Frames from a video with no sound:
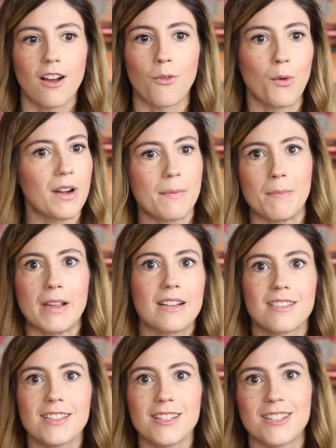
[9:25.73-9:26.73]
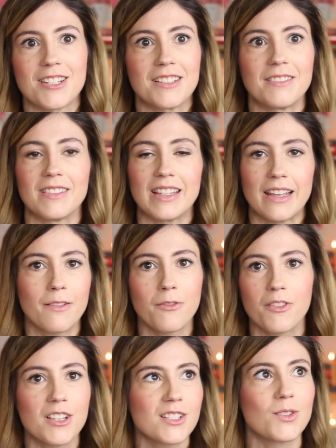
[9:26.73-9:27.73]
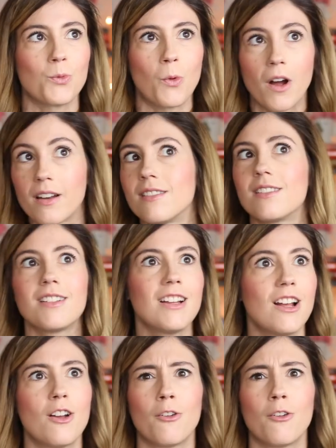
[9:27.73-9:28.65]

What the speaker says: of what it means to live this one